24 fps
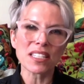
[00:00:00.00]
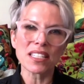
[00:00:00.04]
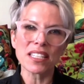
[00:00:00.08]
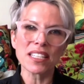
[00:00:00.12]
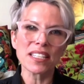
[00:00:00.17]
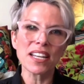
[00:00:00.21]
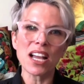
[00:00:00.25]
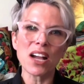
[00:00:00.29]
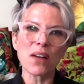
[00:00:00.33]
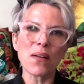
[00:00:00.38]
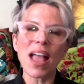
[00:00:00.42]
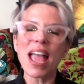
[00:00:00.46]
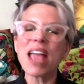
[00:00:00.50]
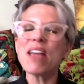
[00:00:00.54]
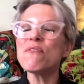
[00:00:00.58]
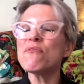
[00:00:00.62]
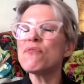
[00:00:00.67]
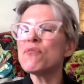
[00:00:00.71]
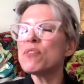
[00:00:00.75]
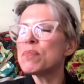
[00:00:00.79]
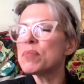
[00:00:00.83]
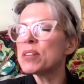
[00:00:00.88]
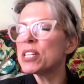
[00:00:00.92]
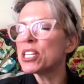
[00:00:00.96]
You know,
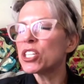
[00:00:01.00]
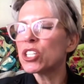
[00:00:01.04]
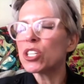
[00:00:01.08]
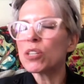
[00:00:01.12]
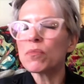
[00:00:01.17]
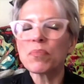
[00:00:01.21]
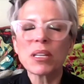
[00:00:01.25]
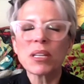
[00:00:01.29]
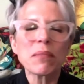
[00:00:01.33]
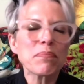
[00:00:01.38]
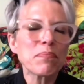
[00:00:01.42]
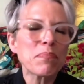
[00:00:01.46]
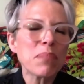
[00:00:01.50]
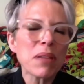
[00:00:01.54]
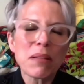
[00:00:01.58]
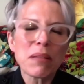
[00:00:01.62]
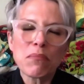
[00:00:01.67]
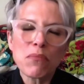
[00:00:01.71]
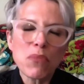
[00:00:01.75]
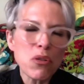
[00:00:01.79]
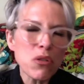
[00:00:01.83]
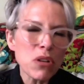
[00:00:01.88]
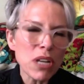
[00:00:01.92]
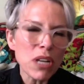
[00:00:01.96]
everybody should be a bit
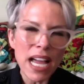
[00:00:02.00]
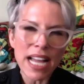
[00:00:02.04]
more